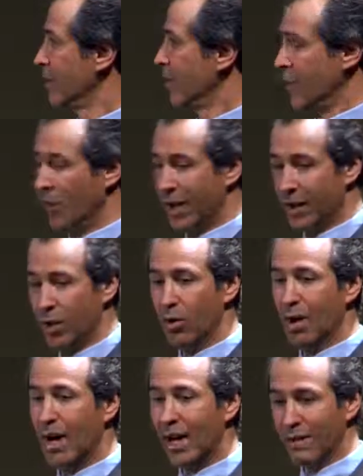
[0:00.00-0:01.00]
We don't want a
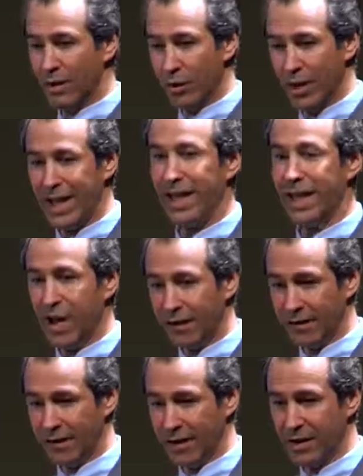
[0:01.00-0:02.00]
whole lot of it, we need
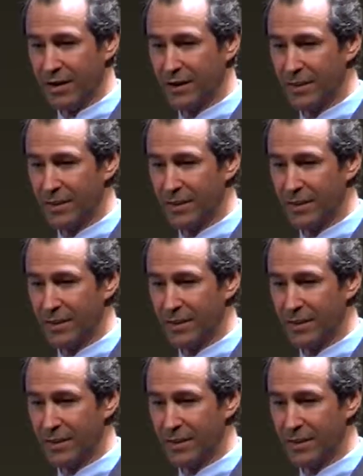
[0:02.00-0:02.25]
enough of it.